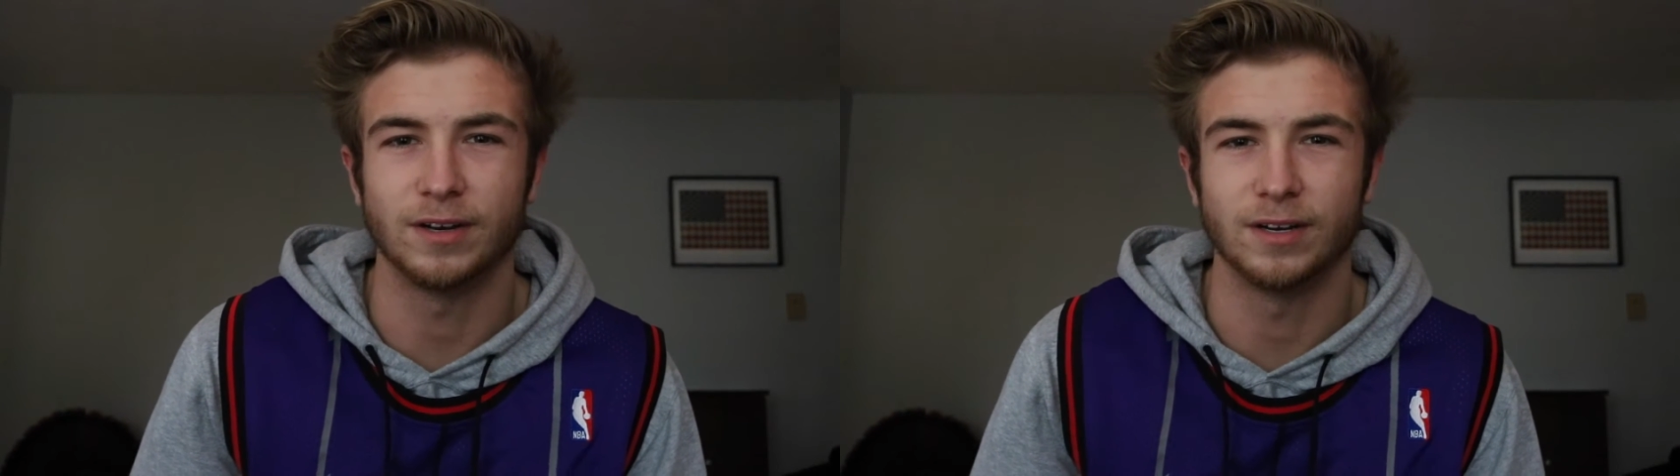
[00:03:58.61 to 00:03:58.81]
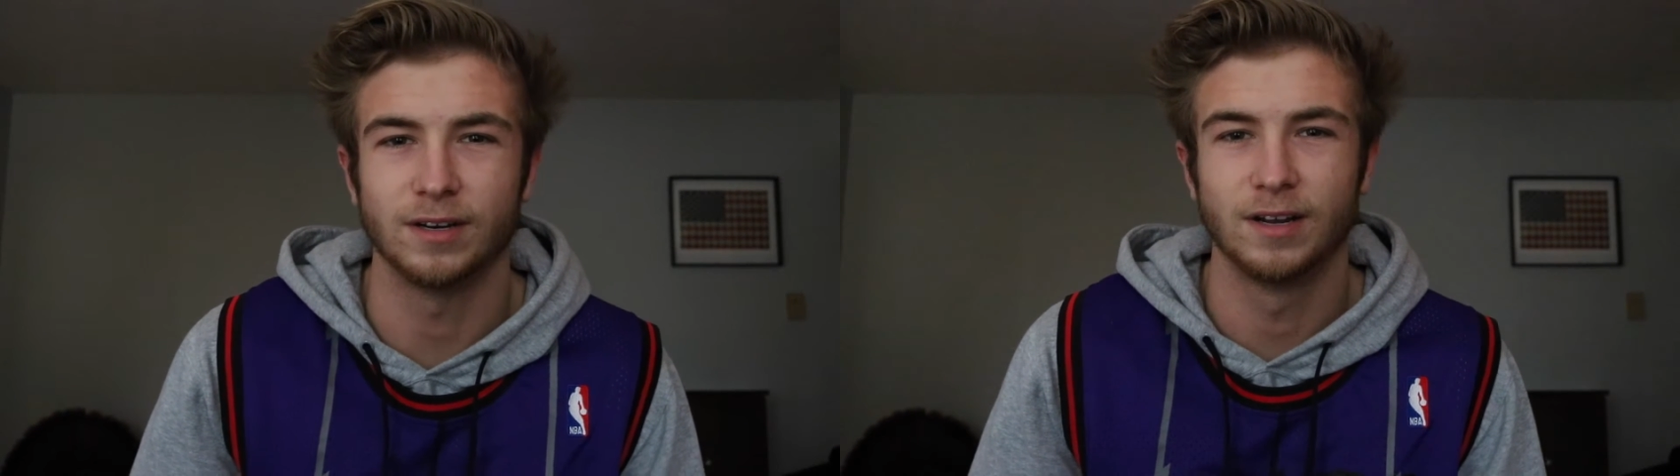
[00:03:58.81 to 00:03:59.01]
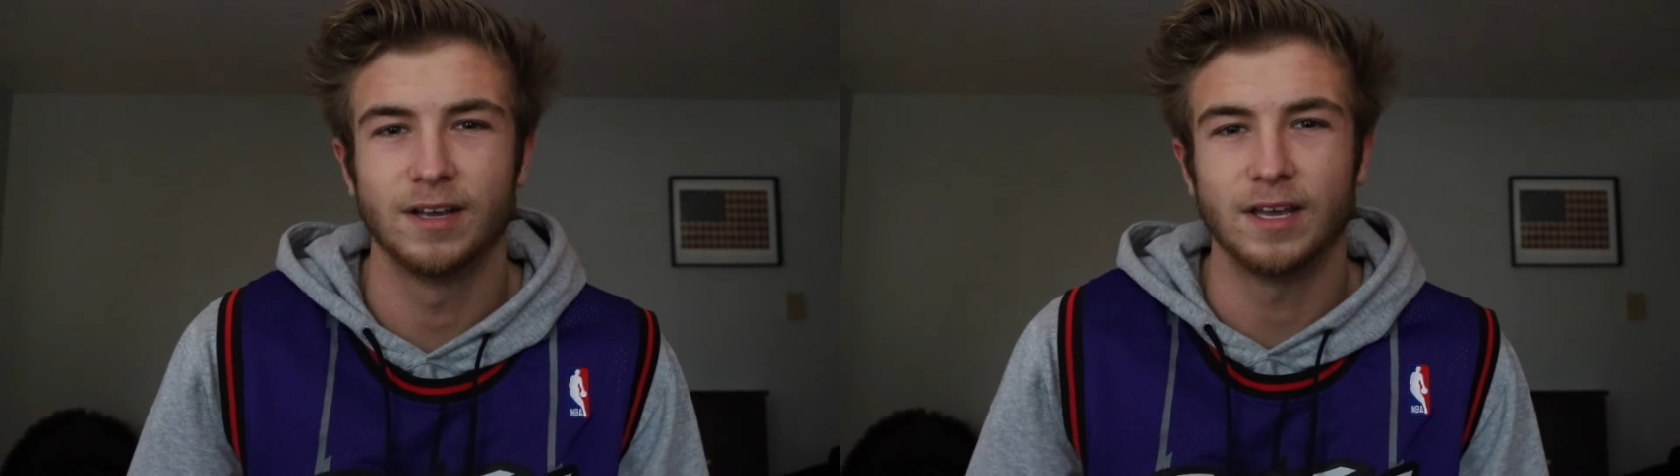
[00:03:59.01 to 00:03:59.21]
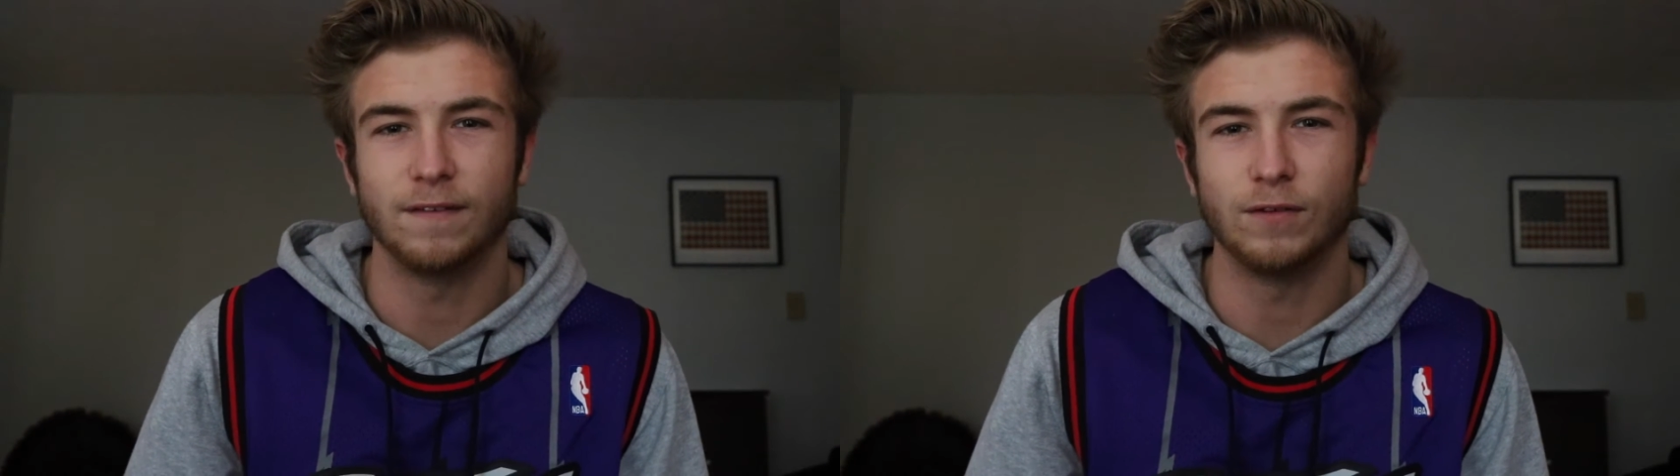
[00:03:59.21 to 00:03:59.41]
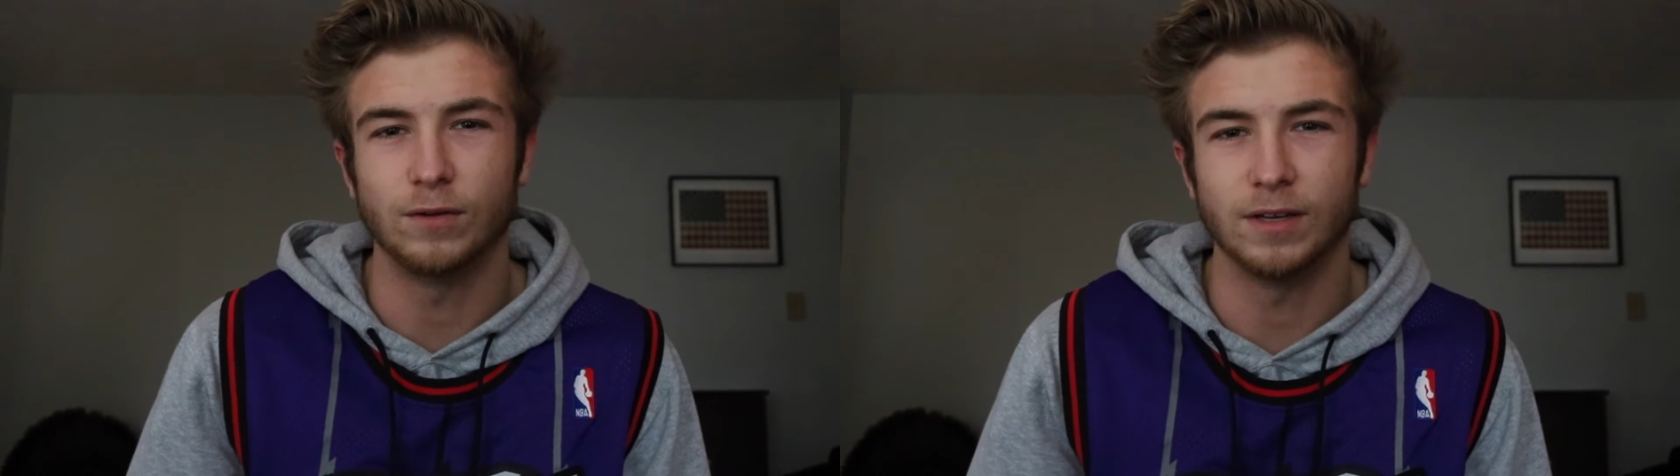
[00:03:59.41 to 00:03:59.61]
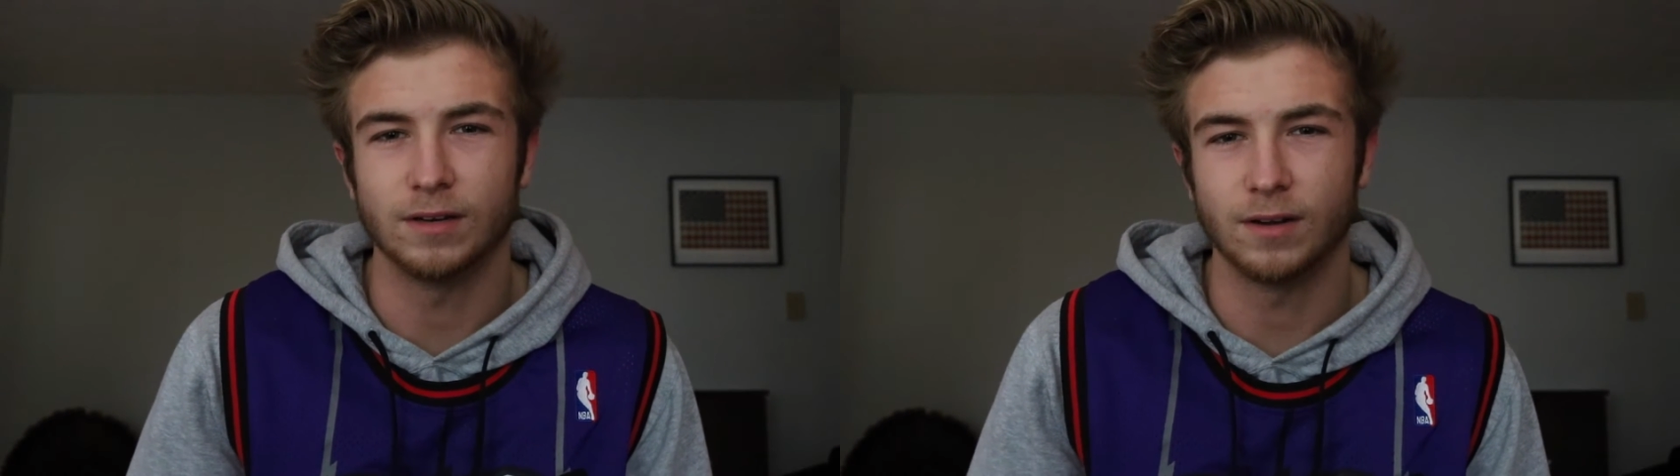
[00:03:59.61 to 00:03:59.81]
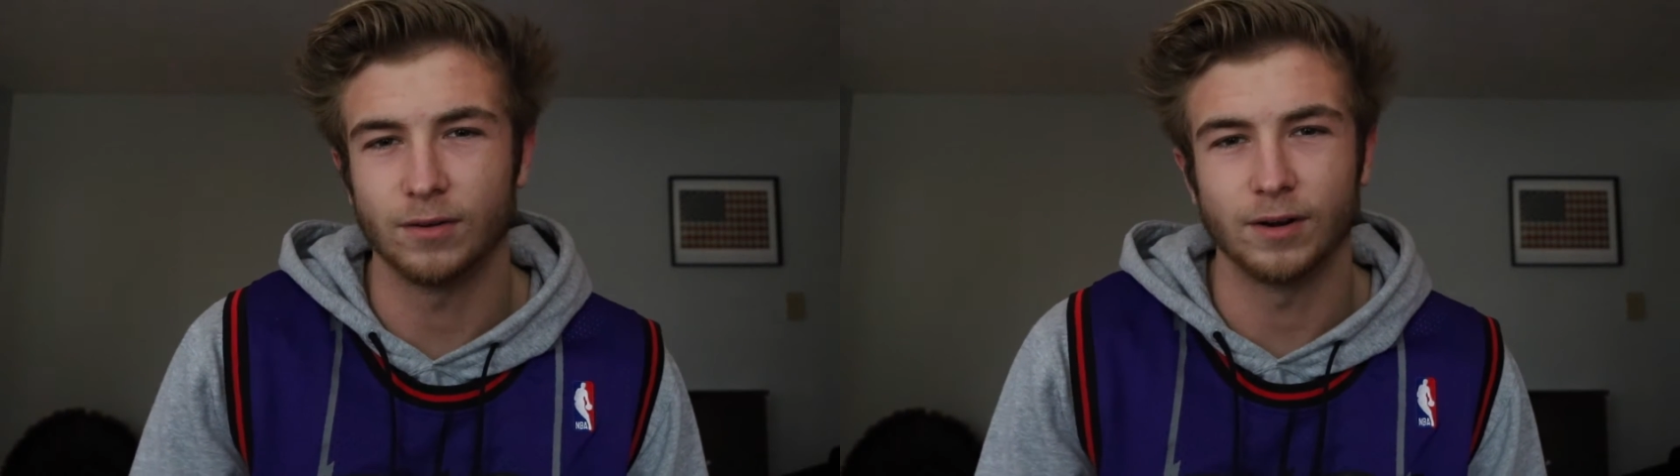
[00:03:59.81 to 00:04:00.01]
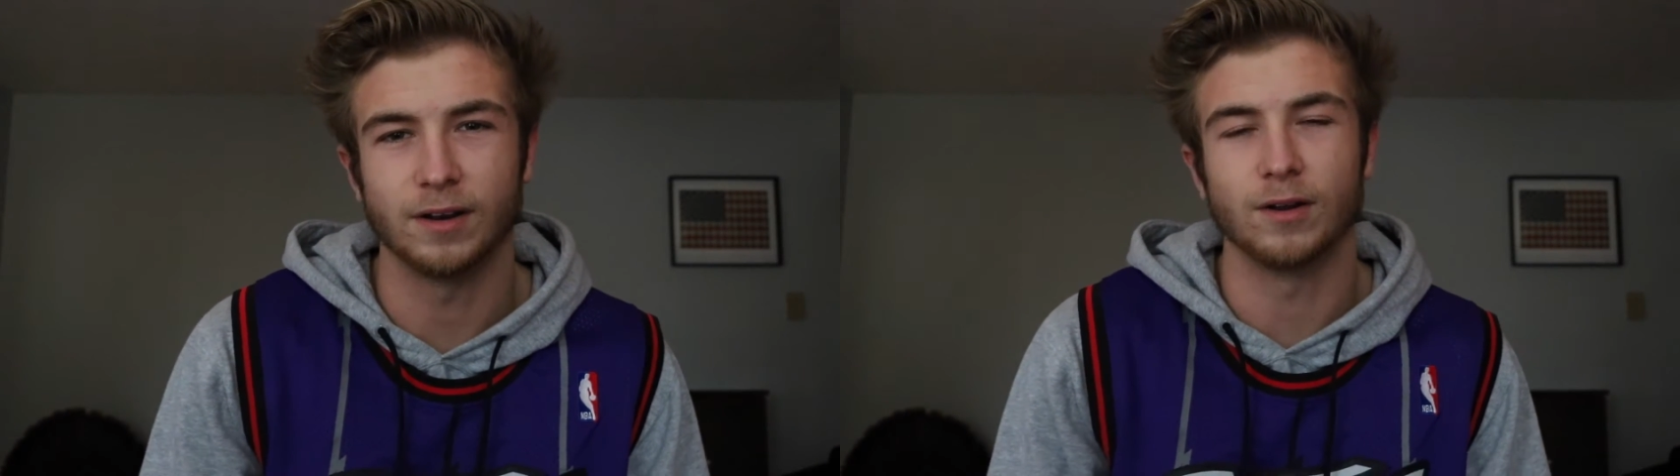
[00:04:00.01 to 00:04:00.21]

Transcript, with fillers: here if you didn't already